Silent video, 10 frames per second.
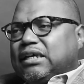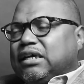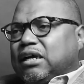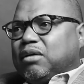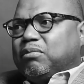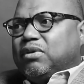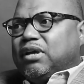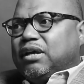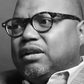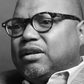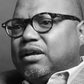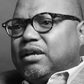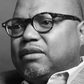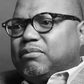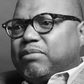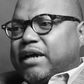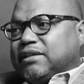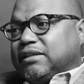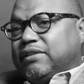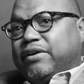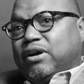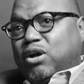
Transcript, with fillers: Um, and, and practically there,